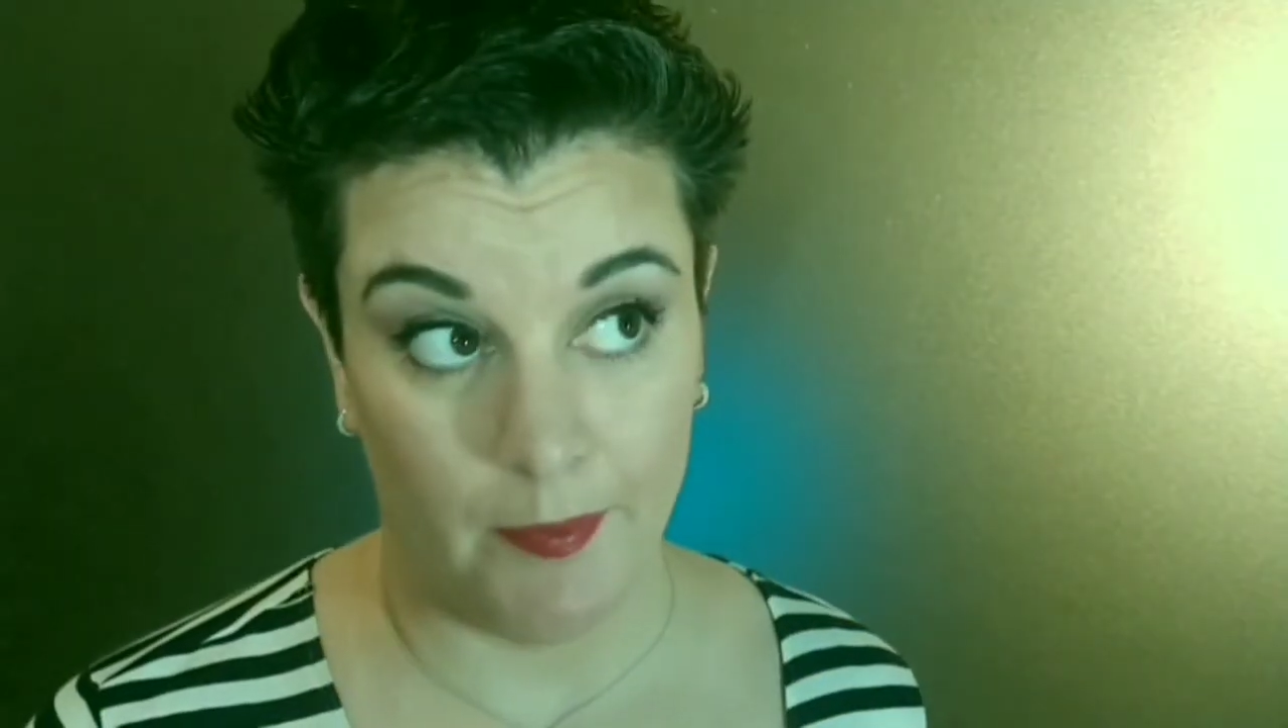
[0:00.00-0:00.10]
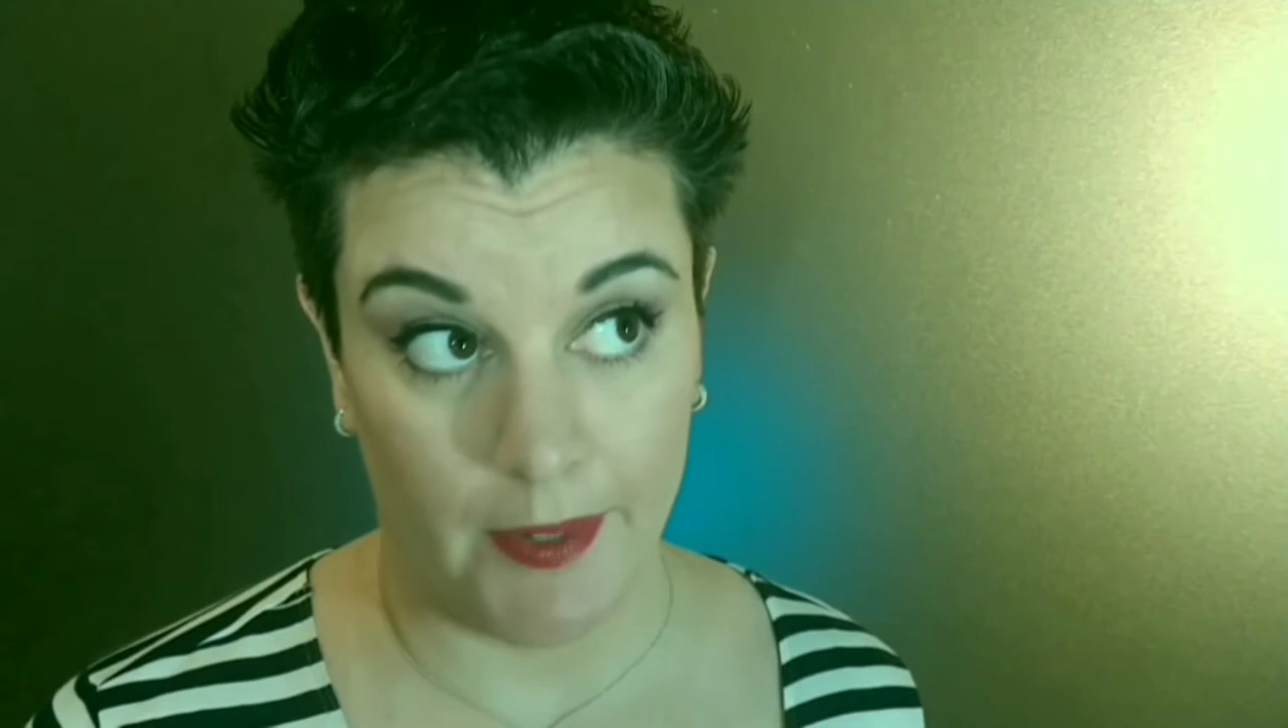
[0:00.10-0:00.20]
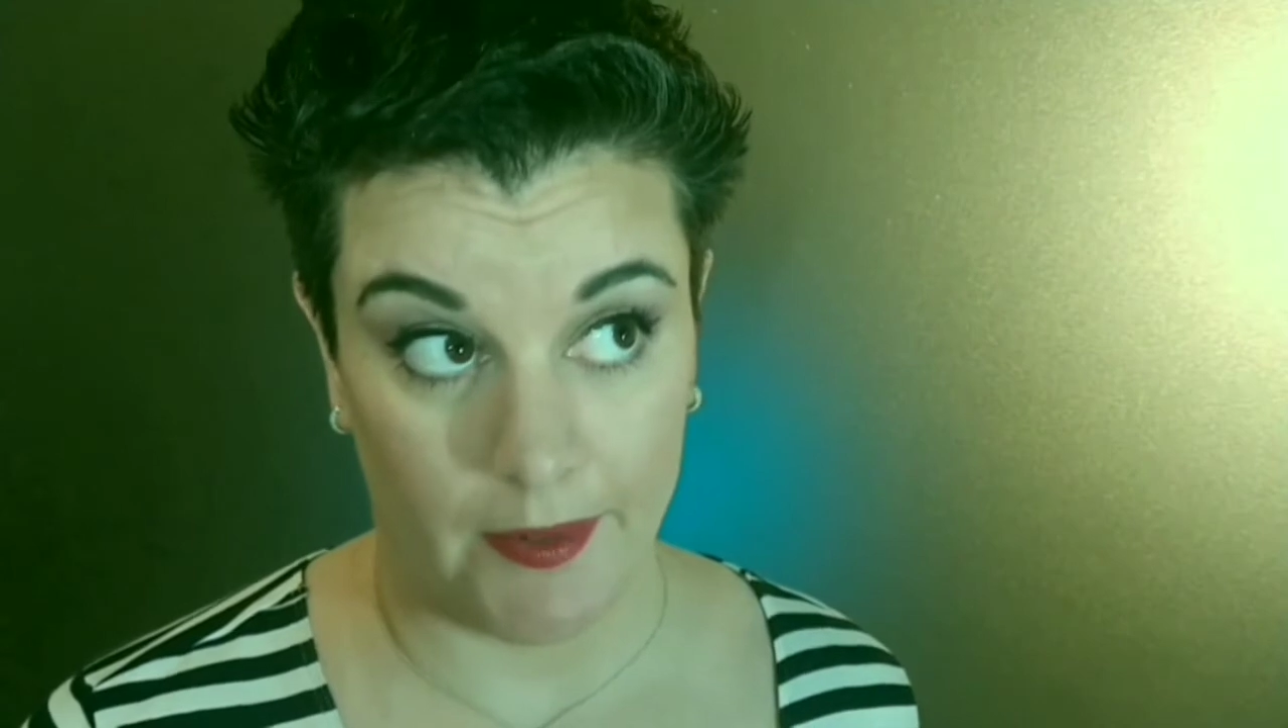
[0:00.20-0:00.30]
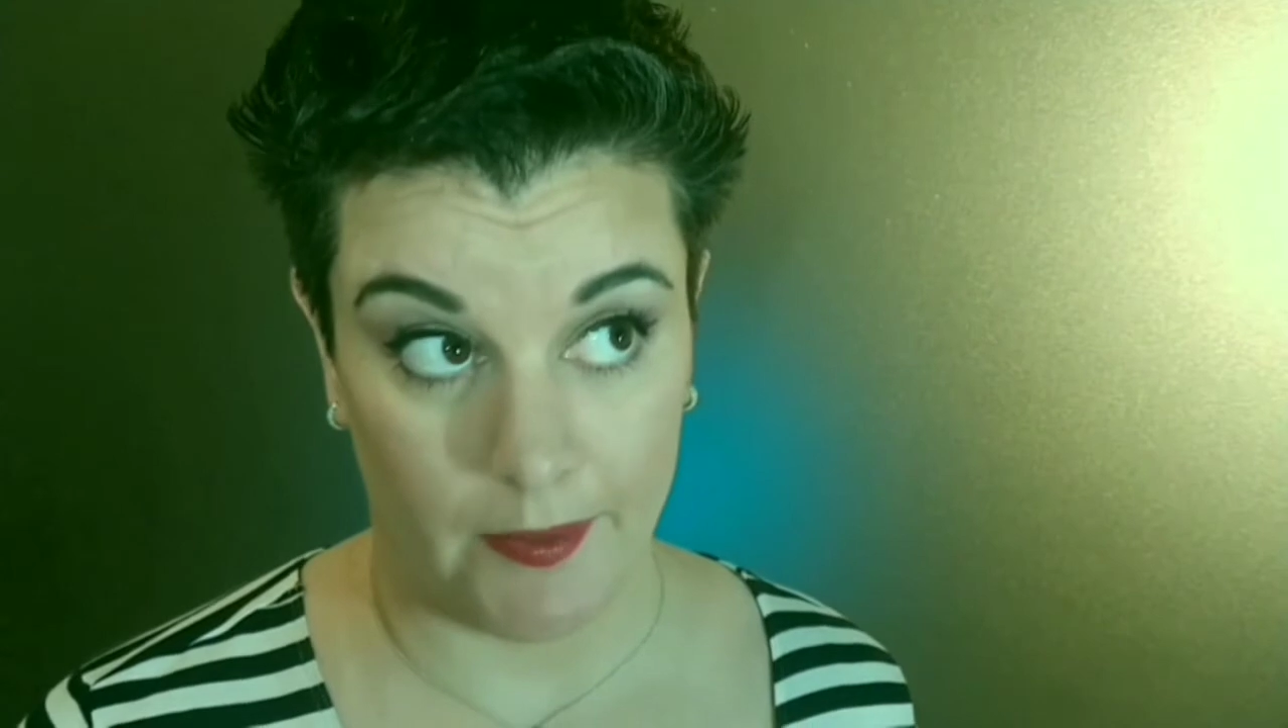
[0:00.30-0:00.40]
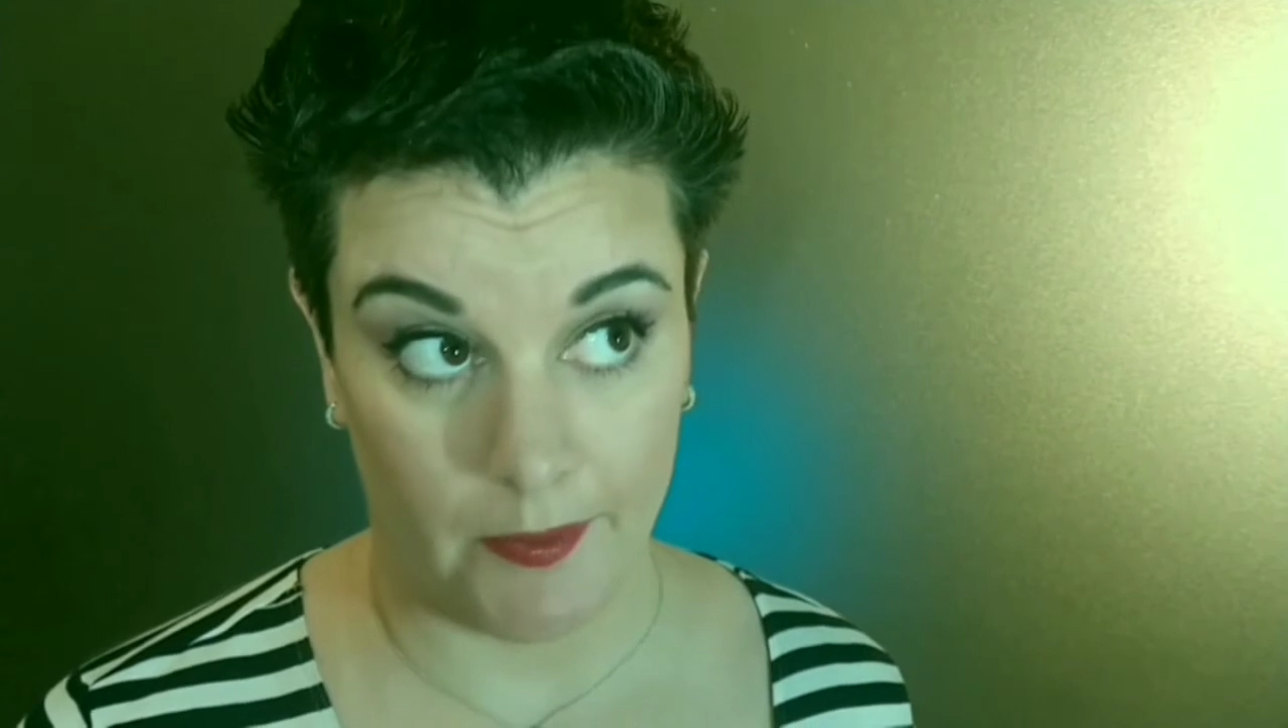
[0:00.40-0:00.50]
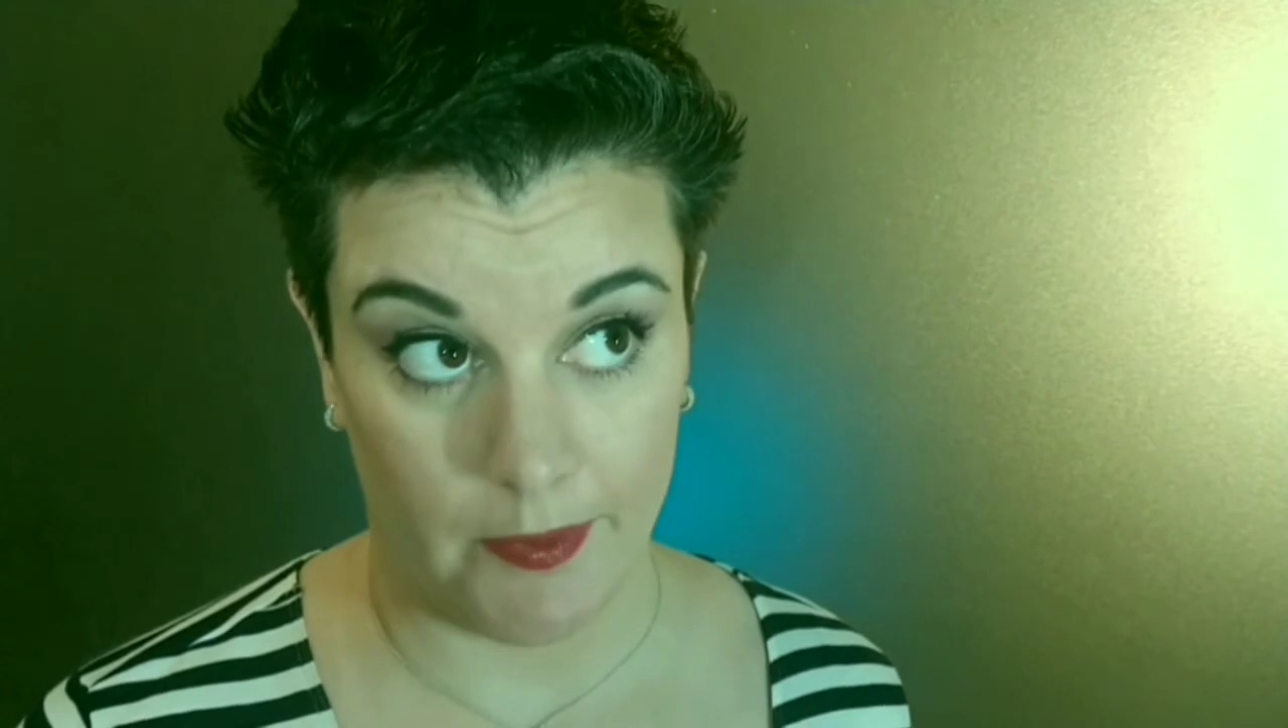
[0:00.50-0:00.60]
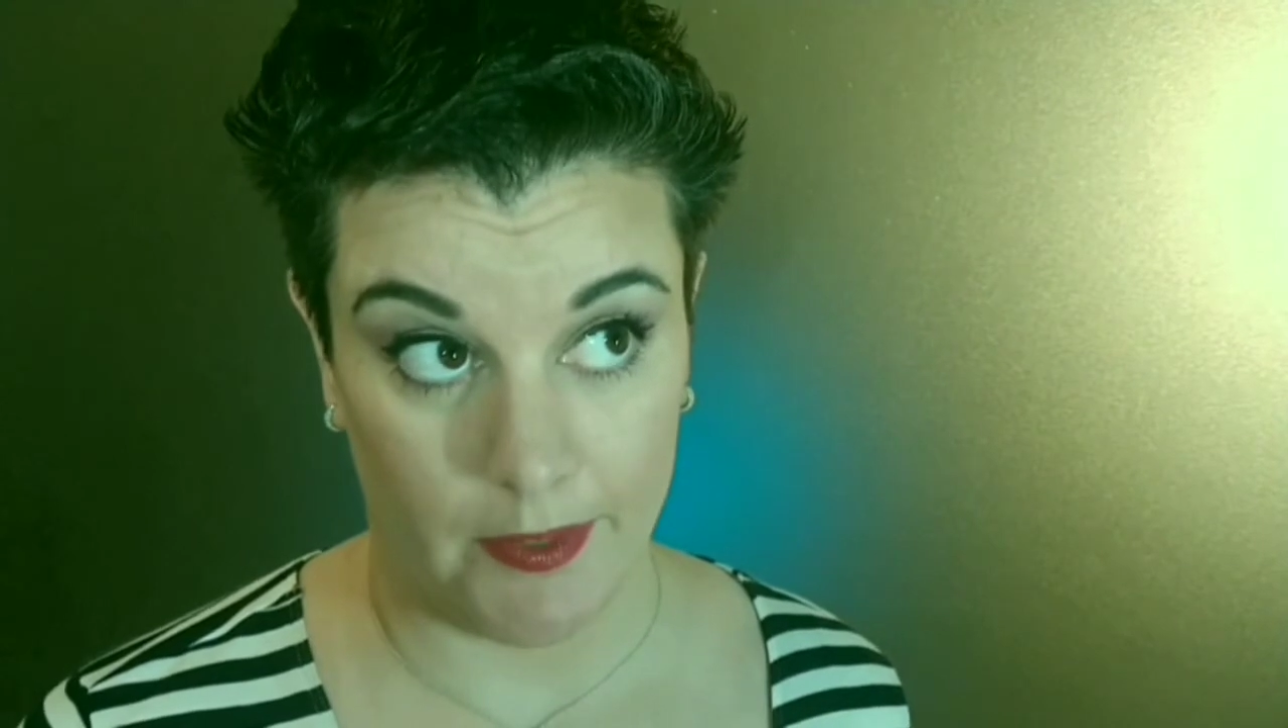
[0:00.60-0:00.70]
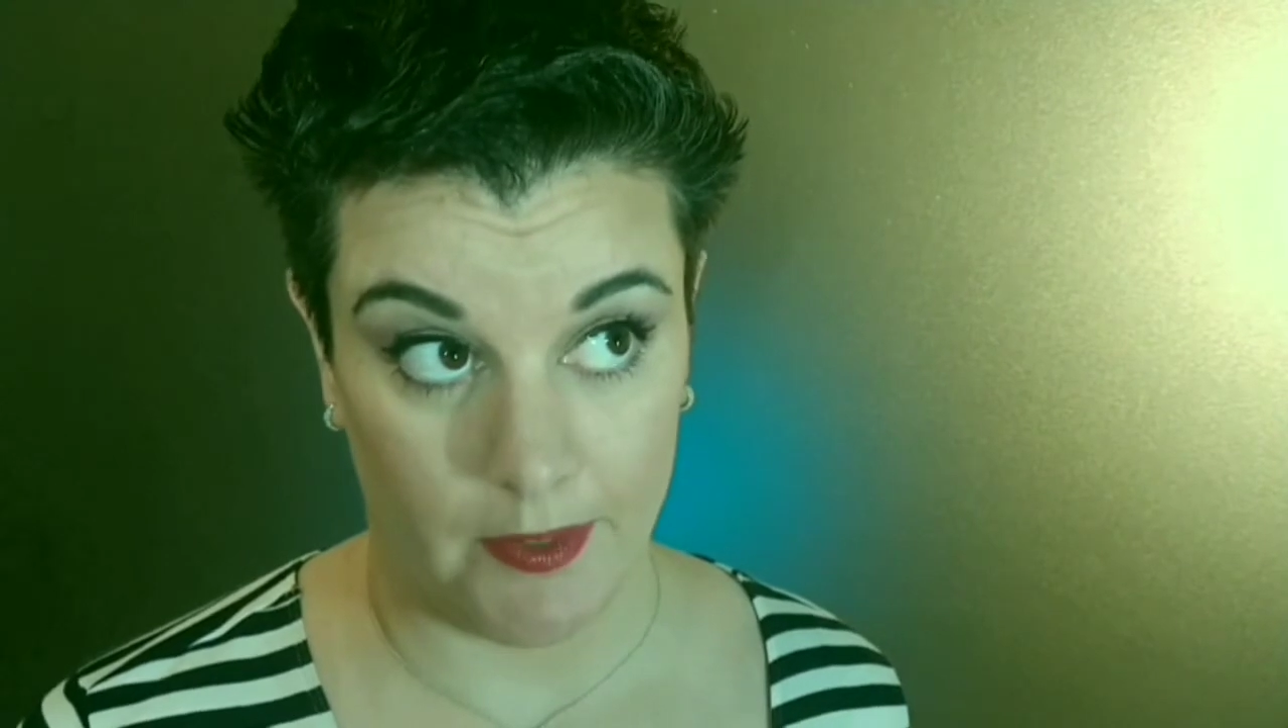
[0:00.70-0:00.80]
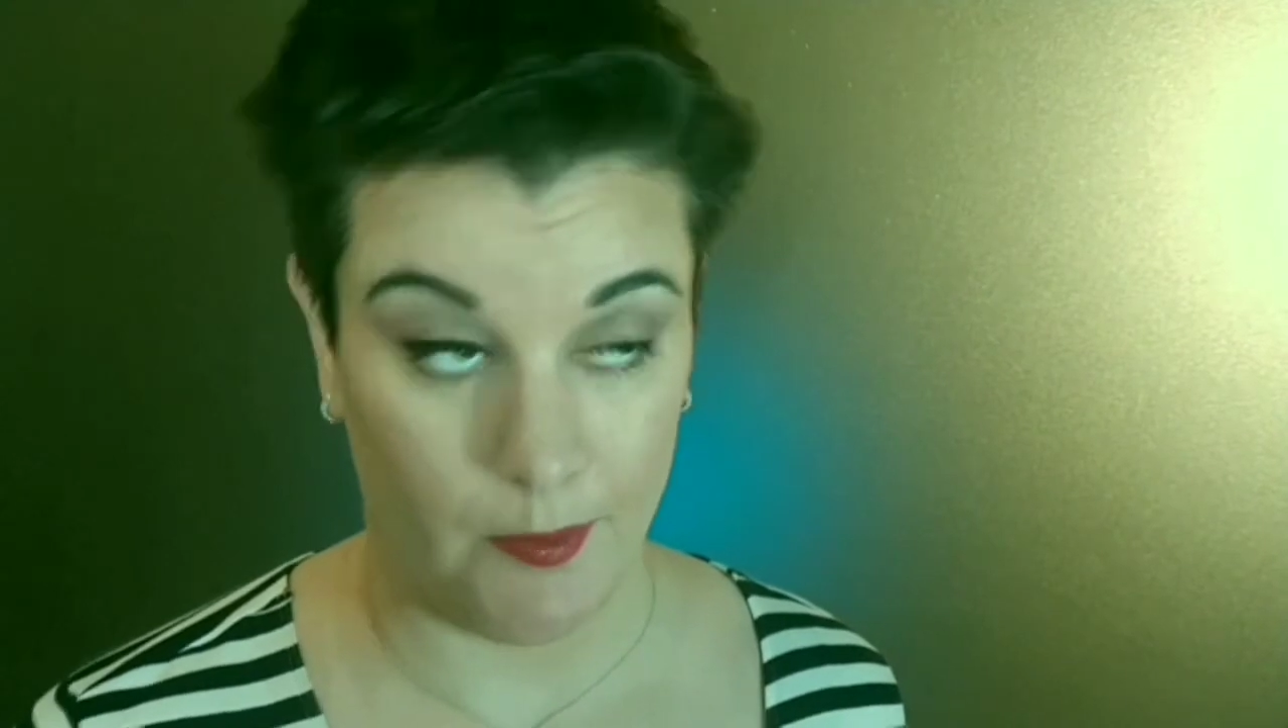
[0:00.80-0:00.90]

or may not be